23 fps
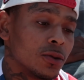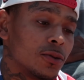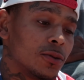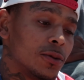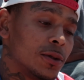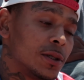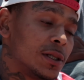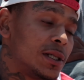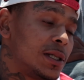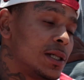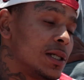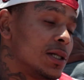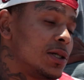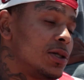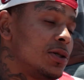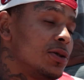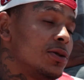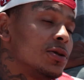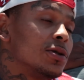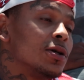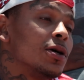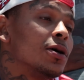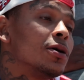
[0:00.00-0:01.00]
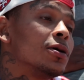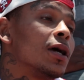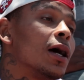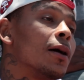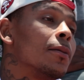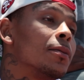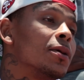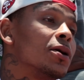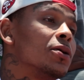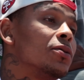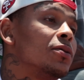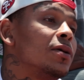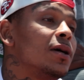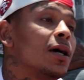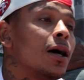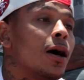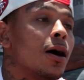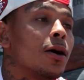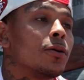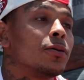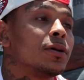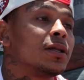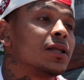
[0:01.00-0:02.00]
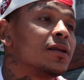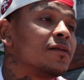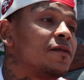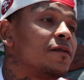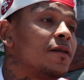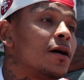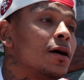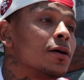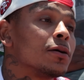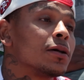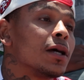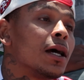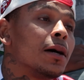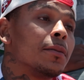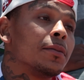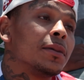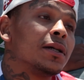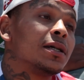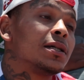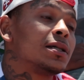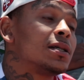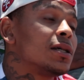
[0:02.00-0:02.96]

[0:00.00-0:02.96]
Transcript: Well, since you know, yeah, I mean, we all with the funk, you know what I mean?